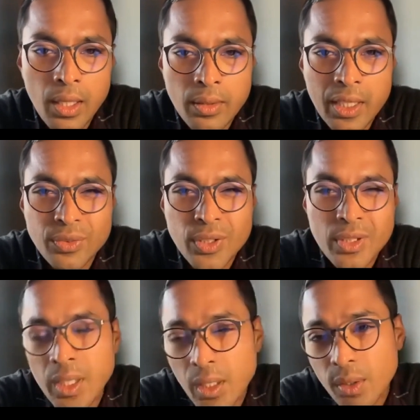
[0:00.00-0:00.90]
they have
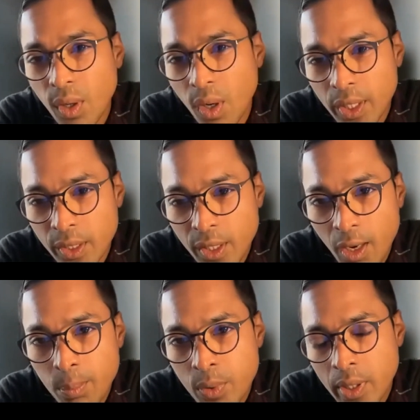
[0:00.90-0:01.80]
still not
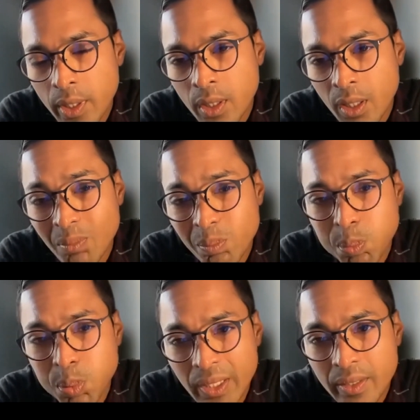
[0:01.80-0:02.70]
adopted
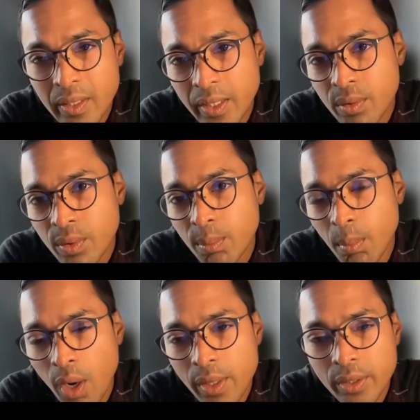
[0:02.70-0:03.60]
completely to the
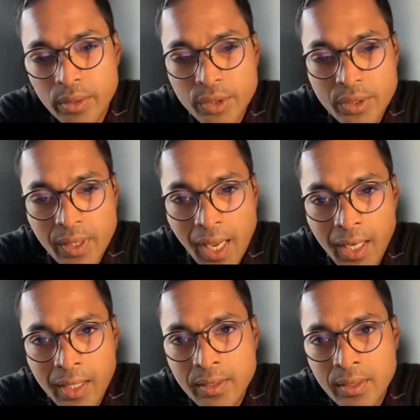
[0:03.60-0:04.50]
modern
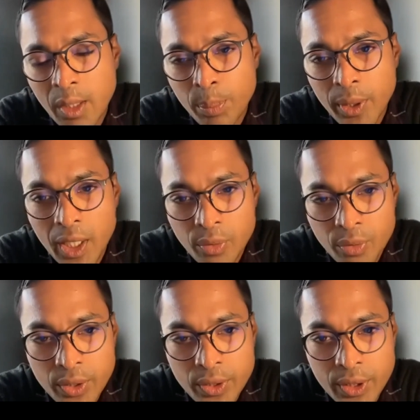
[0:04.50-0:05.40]
SaaS
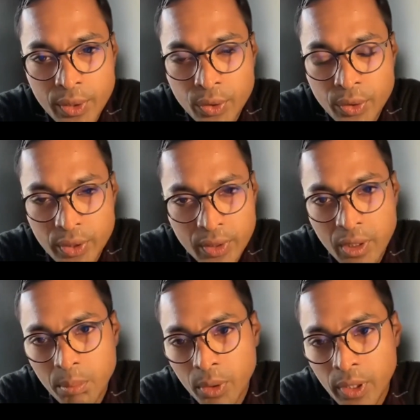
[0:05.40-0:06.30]
API-first
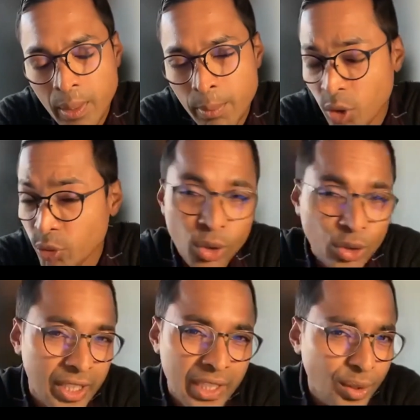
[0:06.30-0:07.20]
ecosystem, okay? I mean, of course,
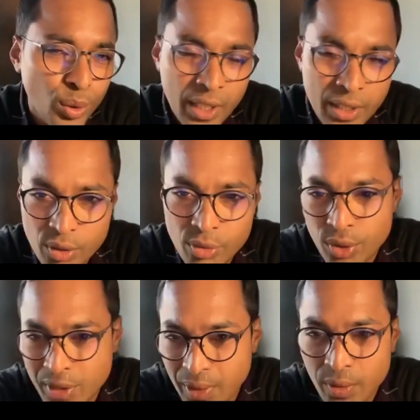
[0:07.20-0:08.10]
they need to cater for
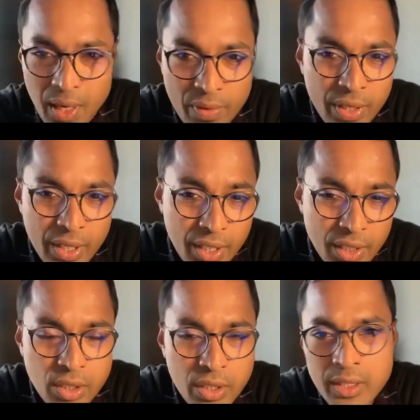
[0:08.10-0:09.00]
several other
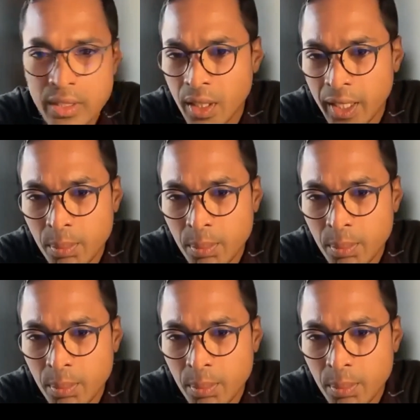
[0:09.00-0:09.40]
industries like